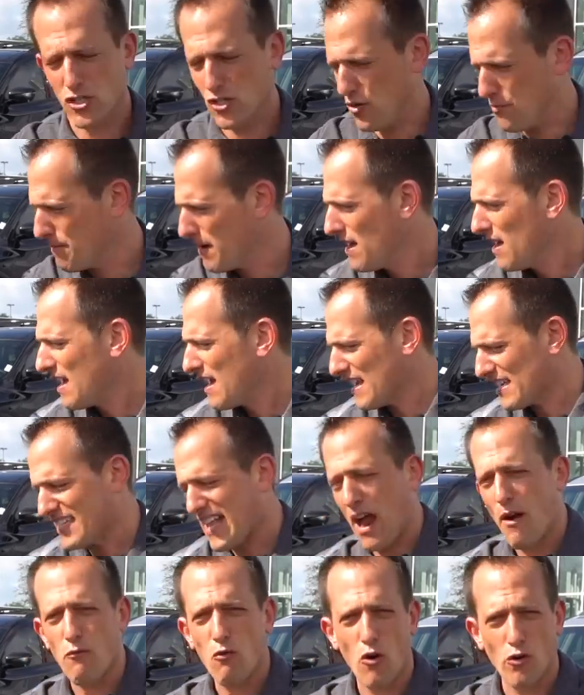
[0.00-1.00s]
Soup, is
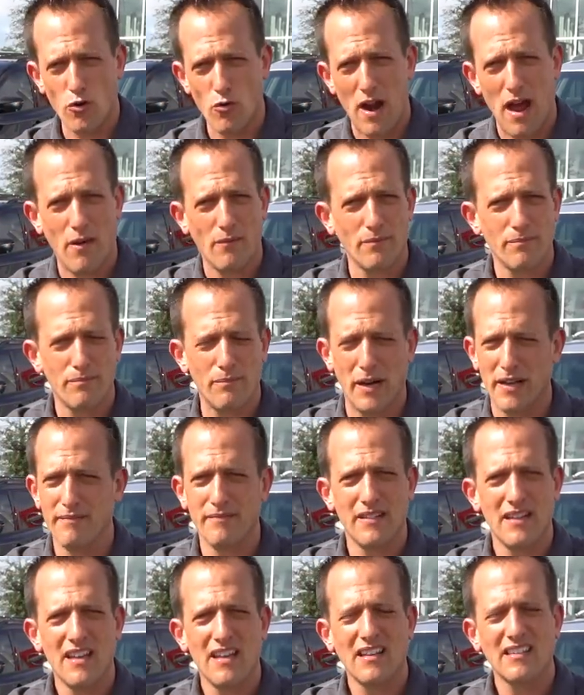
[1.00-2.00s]
not rolling around. But
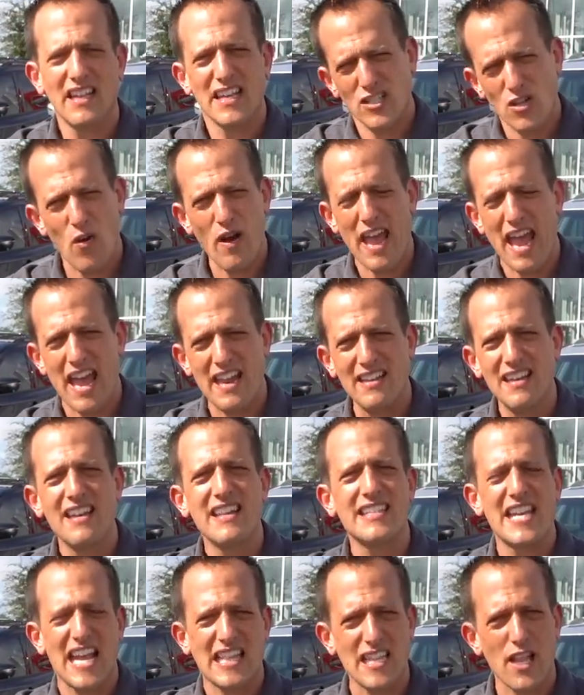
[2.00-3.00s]
let's go ahead,
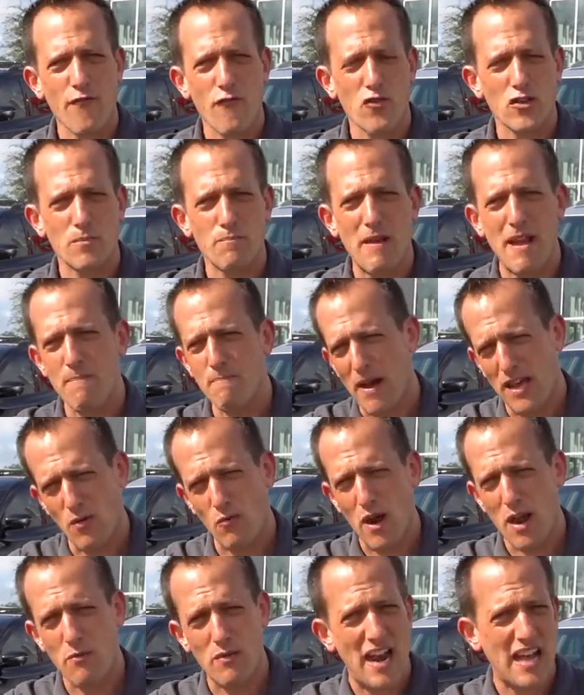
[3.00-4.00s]
take this for a spin. By the
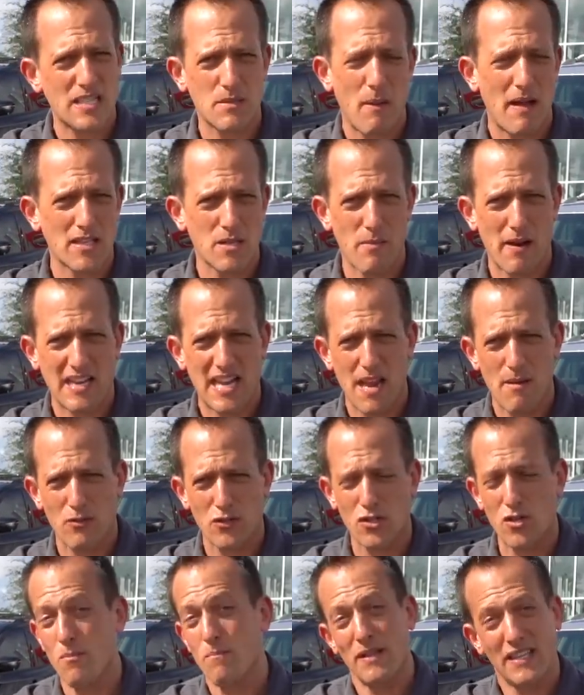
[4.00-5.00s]
way, we're not sponsored by
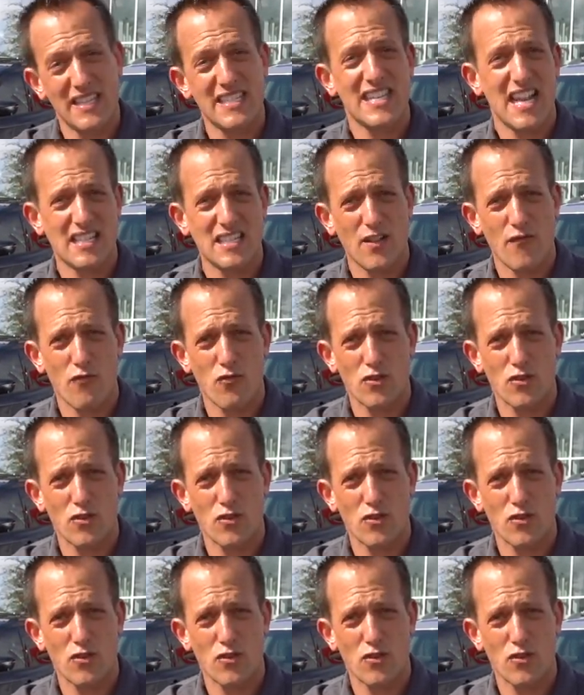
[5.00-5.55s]
Campbell Soup, but let's take this